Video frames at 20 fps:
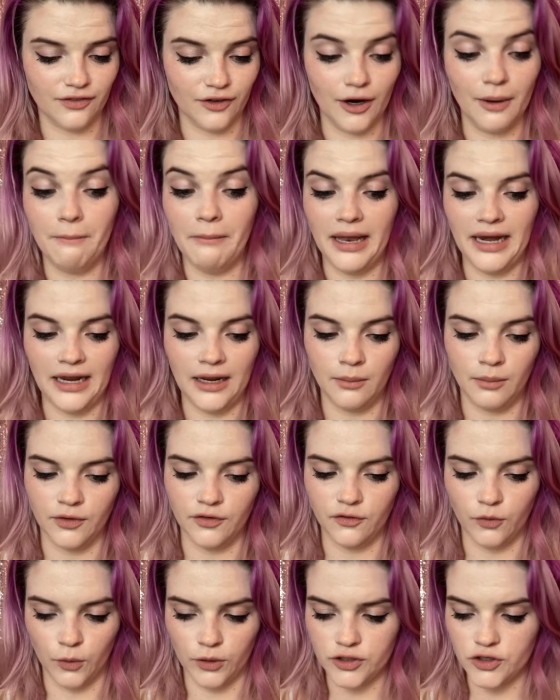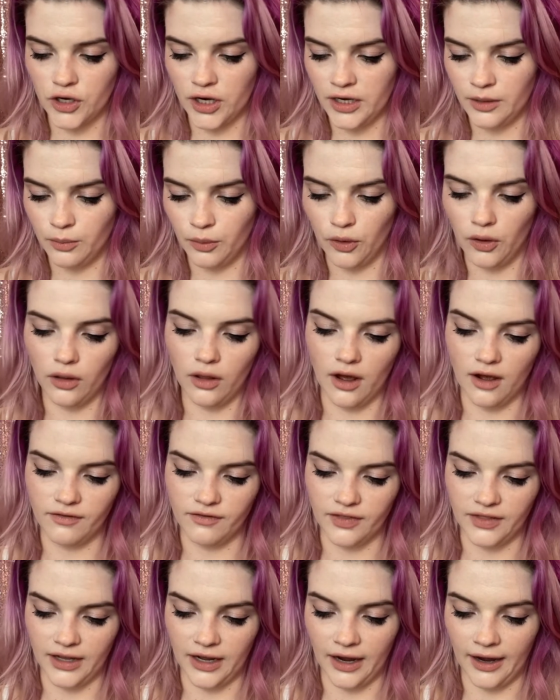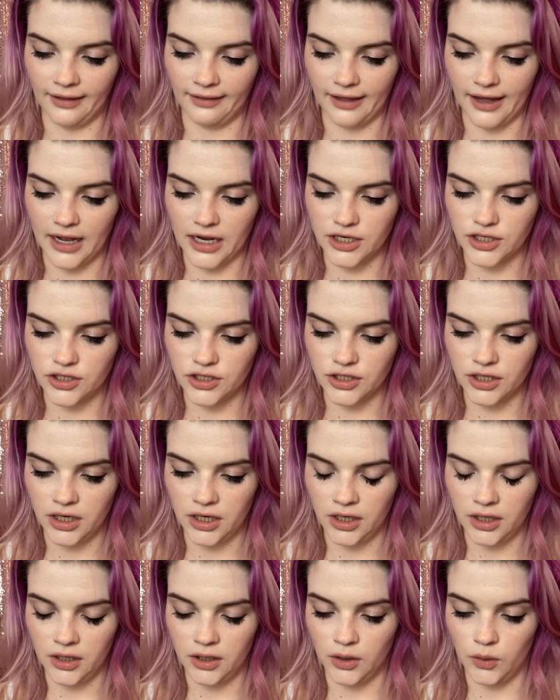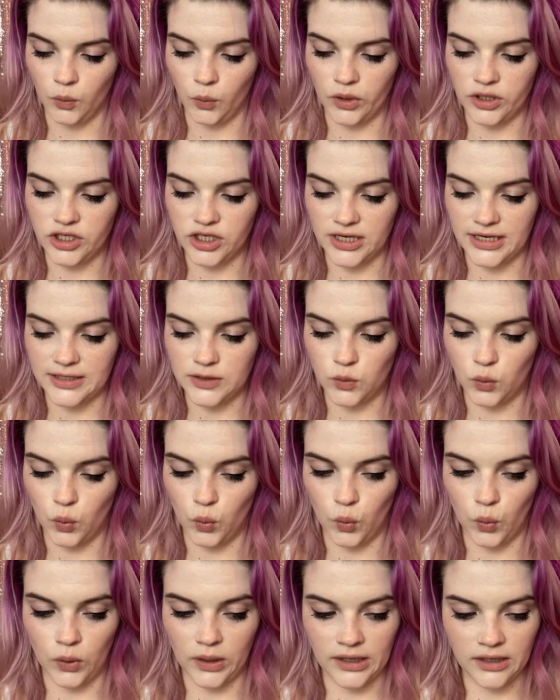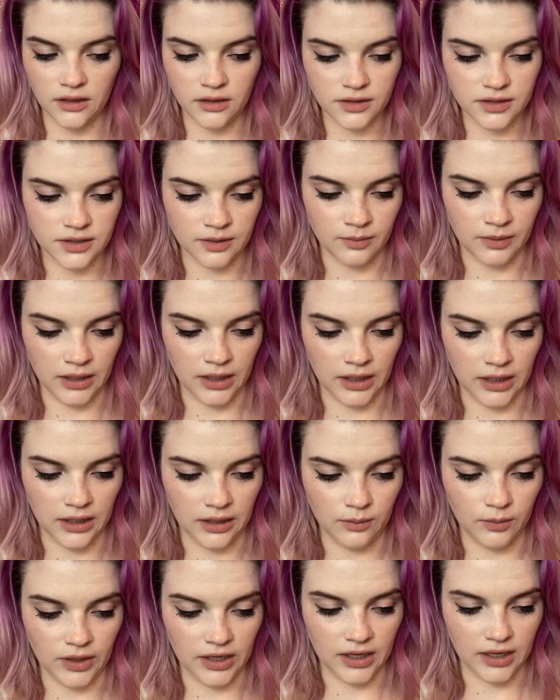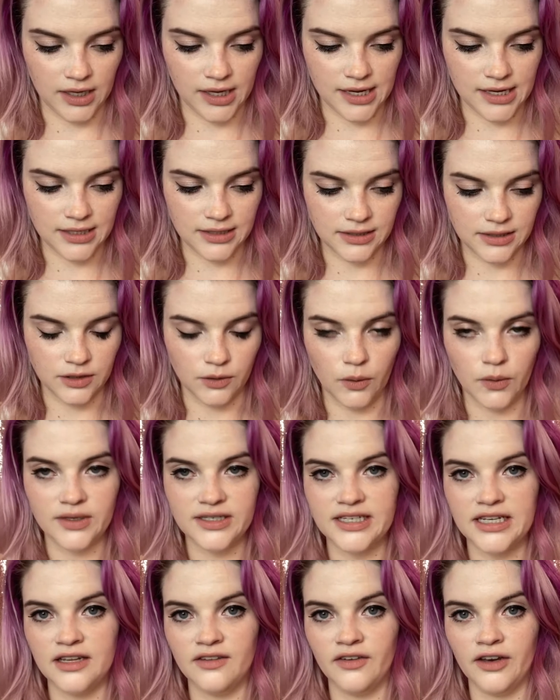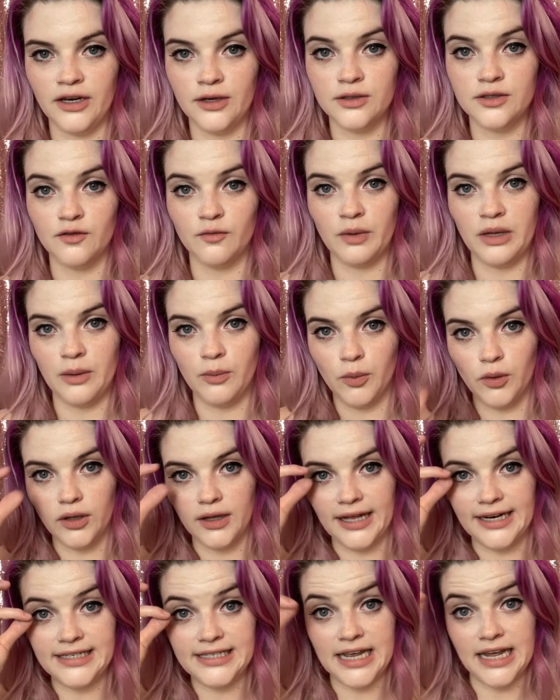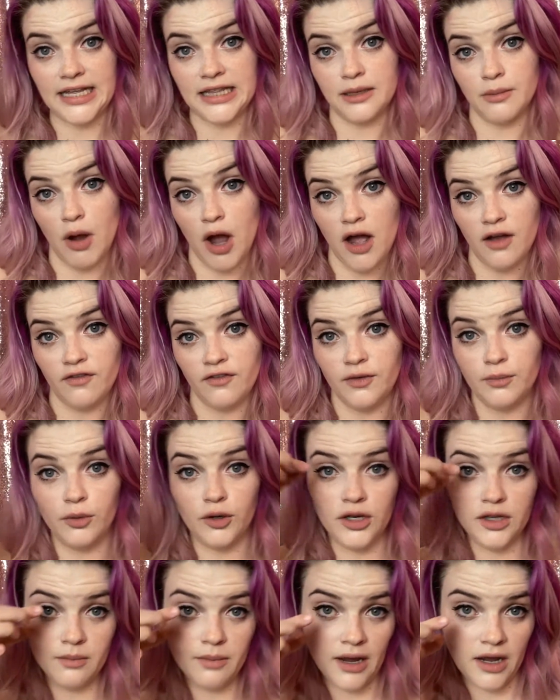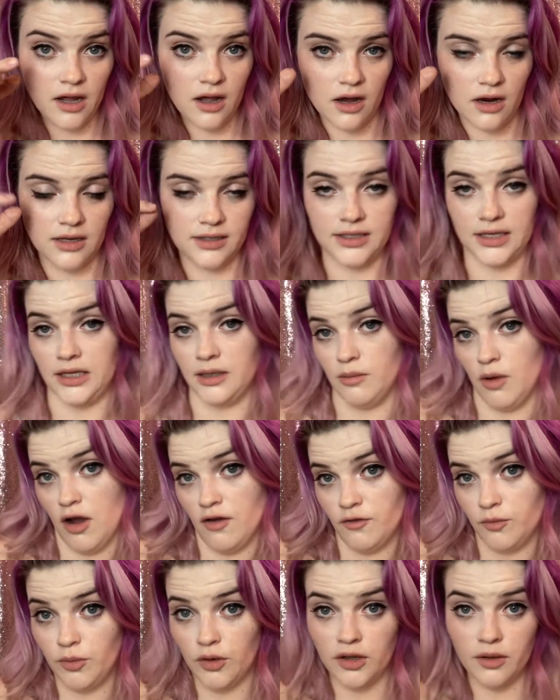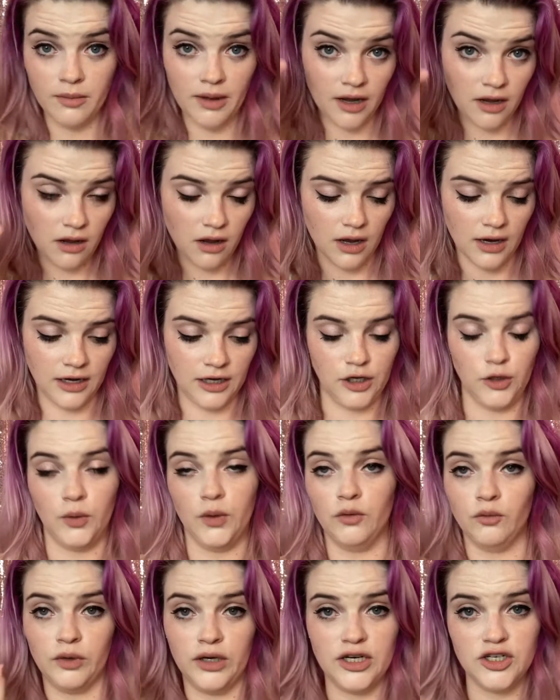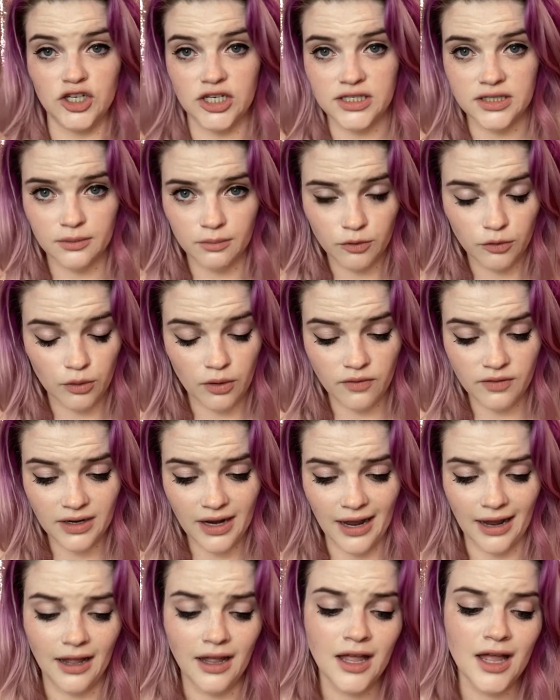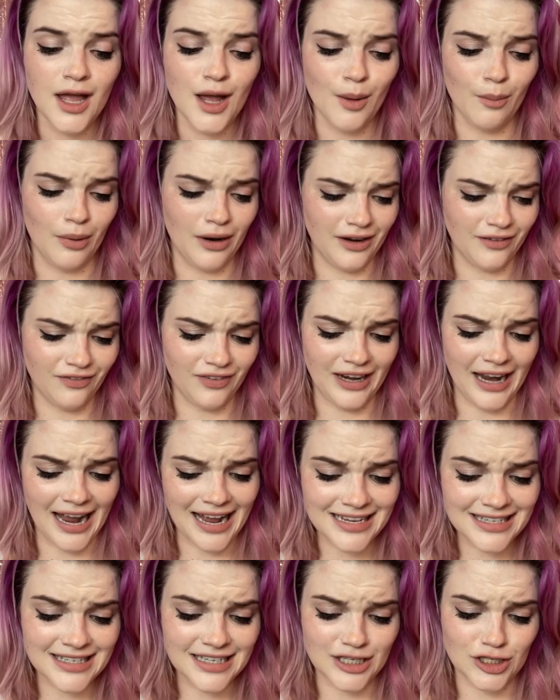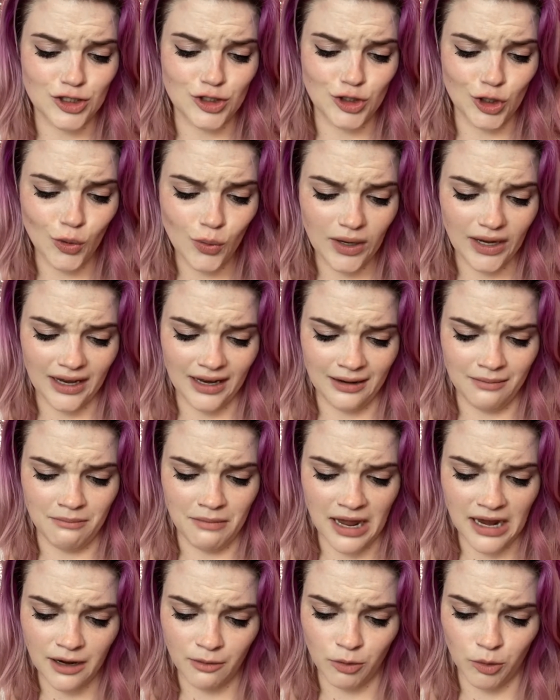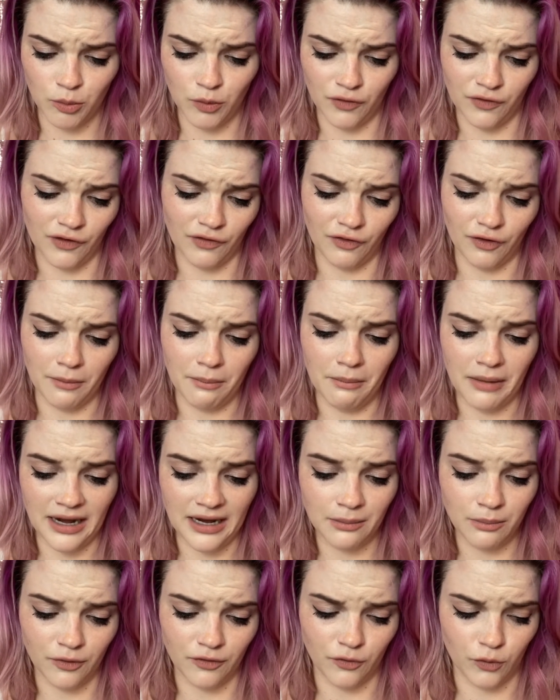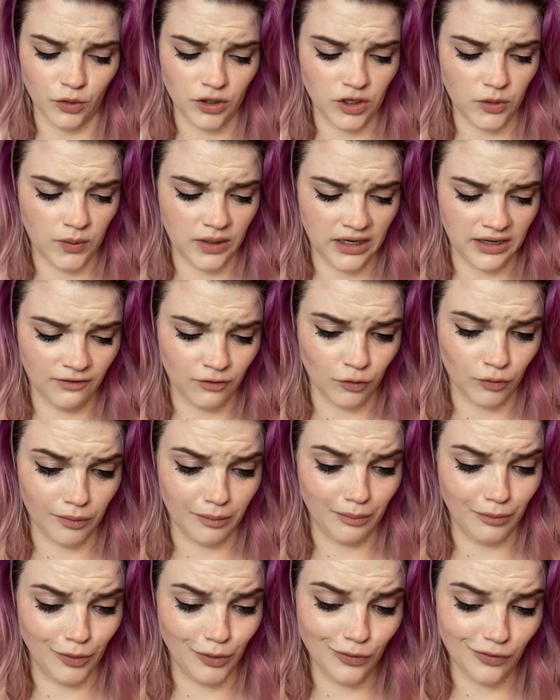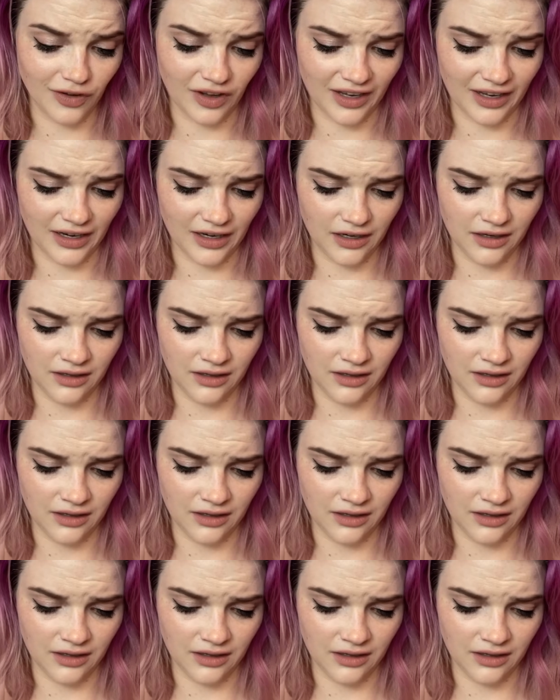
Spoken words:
a minute before trying to pull off the eyelash, which is weird to me because you always see the videos of people like taking them off and putting them back on and taking them off and putting them back on, and you can readjust them throughout the day. But if it has to soak in makeup remover for a minute before you can even remove it,